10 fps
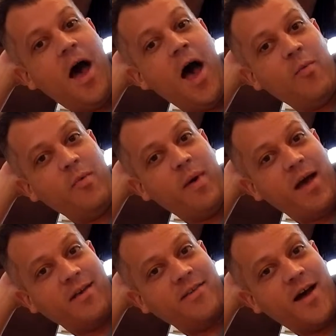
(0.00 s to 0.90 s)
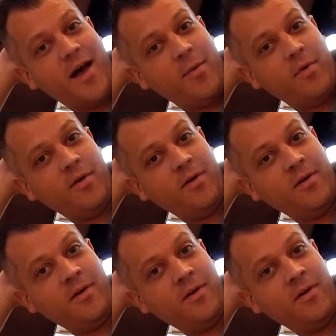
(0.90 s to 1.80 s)
I went back in time
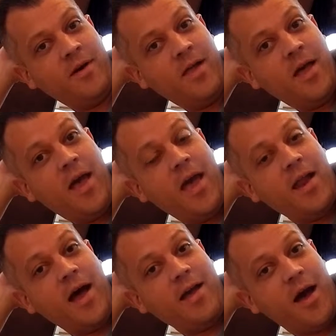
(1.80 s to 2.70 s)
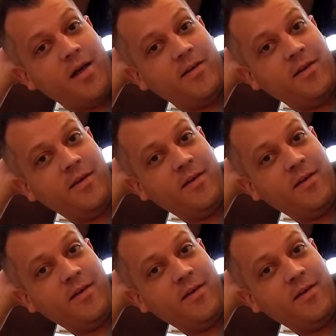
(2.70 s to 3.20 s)
and I got